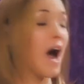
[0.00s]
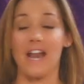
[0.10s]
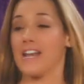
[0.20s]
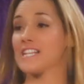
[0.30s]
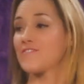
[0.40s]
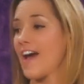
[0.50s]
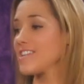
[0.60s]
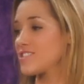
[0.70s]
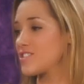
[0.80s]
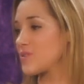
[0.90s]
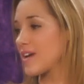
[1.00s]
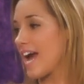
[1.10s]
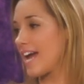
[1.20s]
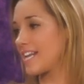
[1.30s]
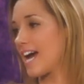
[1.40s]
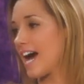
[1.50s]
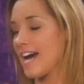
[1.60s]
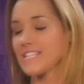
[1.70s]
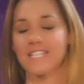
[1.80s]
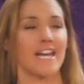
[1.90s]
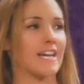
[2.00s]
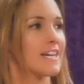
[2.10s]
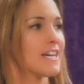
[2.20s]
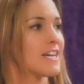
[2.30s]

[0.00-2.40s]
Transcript: run as fast yeah. as you can. Yeah. I, say. The